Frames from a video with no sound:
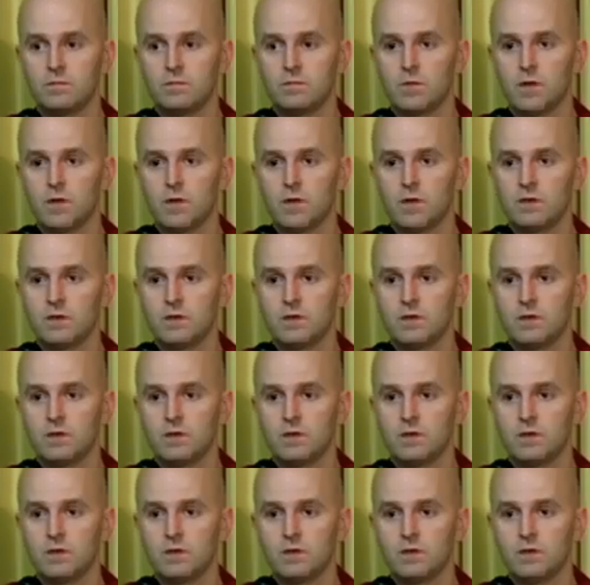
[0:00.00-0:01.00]
right?
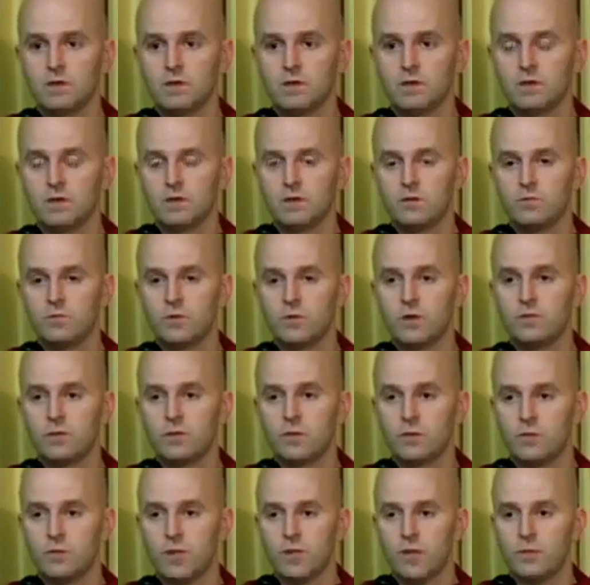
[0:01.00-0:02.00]
Free
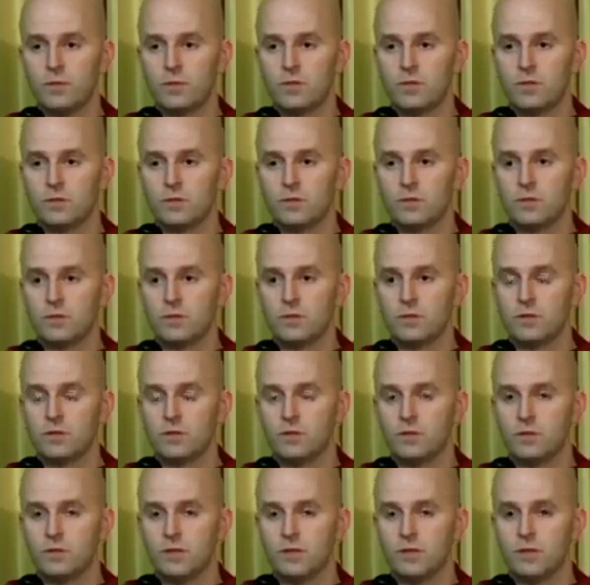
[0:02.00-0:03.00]
from blemishes.
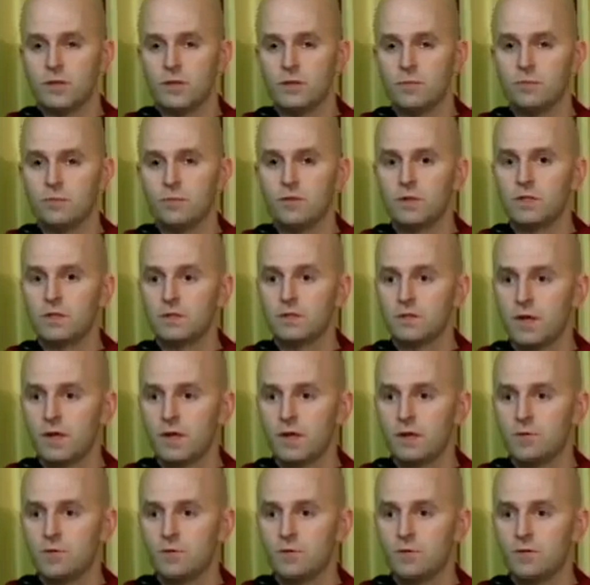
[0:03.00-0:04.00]
But the
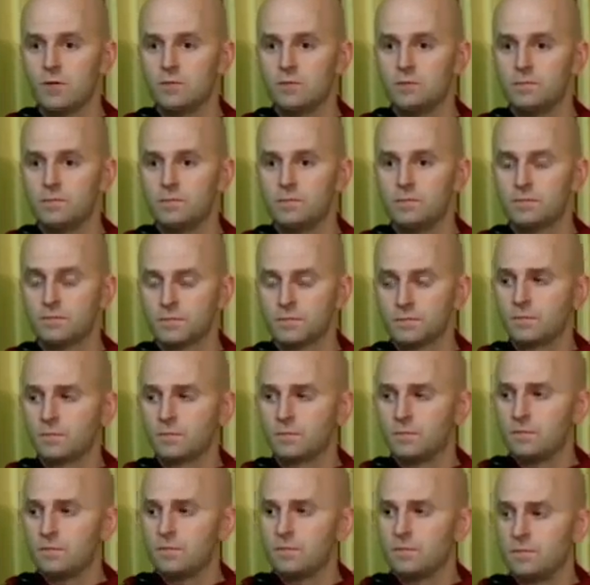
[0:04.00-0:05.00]
second one
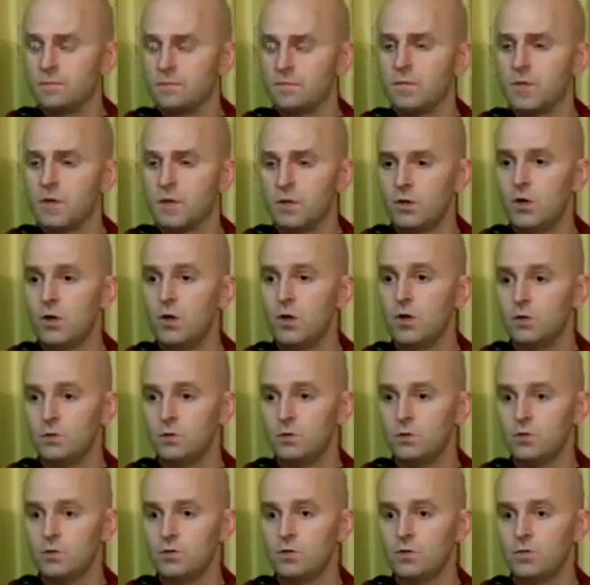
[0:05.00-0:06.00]

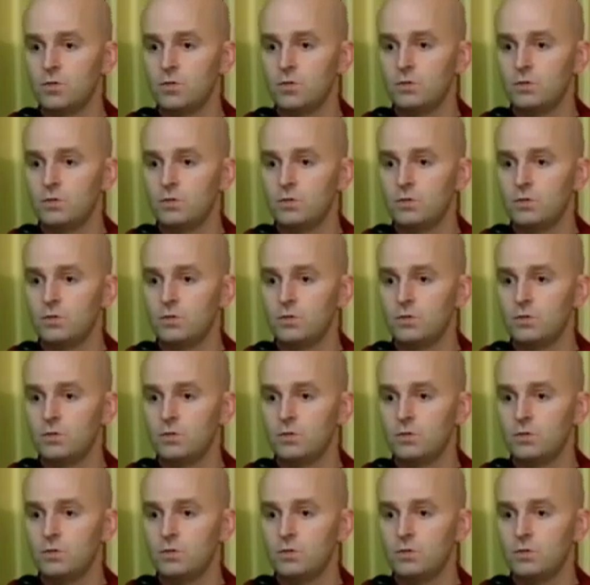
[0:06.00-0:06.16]
knows,